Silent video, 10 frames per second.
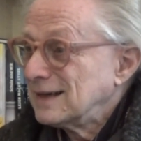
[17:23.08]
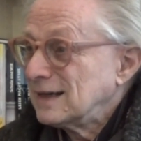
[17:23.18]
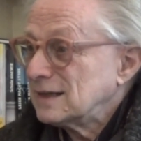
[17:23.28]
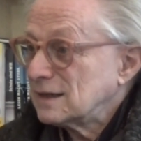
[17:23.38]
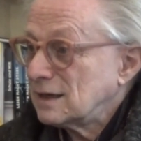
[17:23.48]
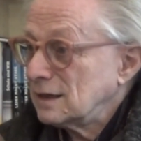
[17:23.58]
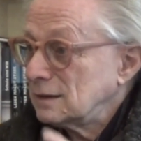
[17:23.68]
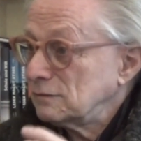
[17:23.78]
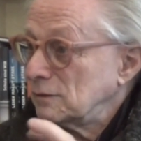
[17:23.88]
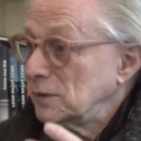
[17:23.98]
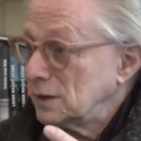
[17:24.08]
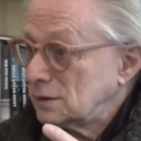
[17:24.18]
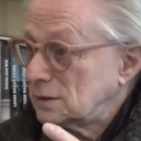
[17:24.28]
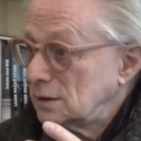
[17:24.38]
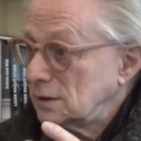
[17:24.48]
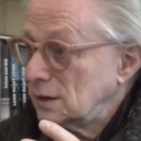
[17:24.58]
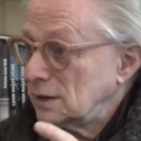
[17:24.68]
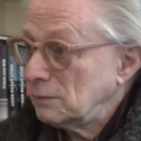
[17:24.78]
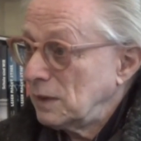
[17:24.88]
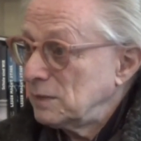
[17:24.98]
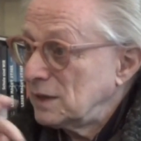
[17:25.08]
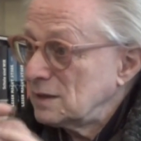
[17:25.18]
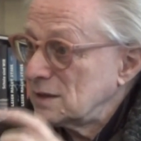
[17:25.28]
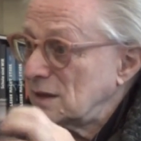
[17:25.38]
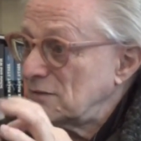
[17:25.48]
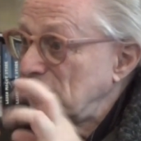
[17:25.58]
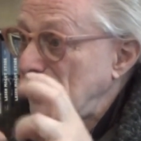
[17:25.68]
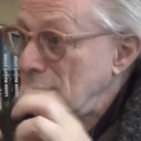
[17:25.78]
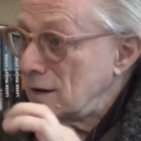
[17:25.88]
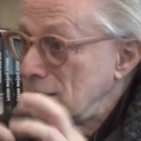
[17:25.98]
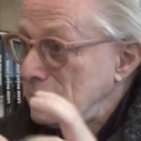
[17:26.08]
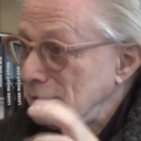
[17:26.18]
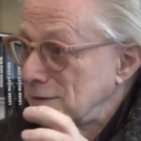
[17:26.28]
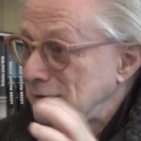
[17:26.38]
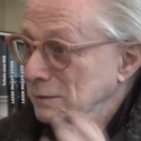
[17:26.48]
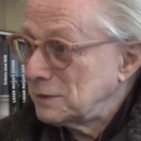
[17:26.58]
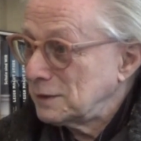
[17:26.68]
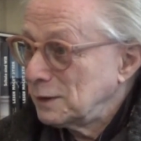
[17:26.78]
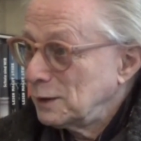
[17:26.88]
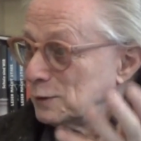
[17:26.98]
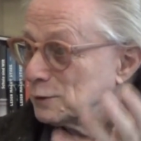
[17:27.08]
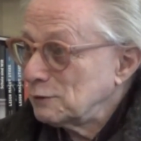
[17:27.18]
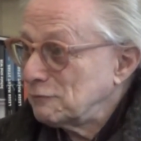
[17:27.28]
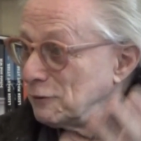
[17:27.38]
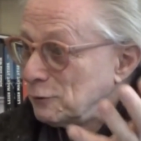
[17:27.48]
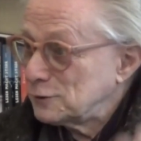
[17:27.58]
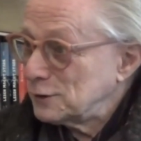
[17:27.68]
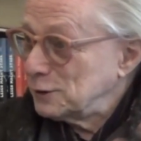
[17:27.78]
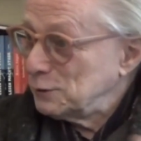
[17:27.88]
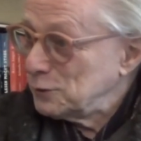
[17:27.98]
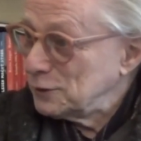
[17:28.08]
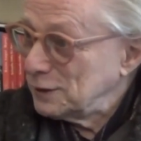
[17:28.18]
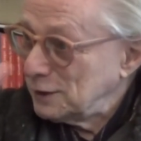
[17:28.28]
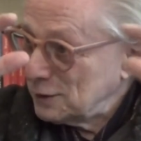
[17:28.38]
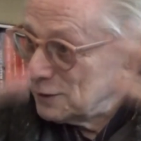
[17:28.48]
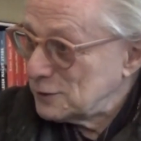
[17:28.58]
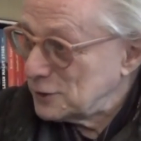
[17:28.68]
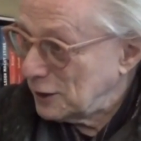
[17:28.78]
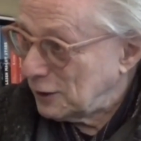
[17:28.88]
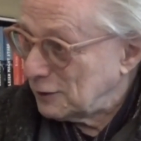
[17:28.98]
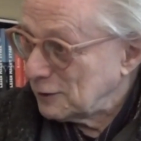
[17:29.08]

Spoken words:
It's a kind of a mixture, and then maybe there's enough air in it or something, so it floats in the water, it doesn't sink.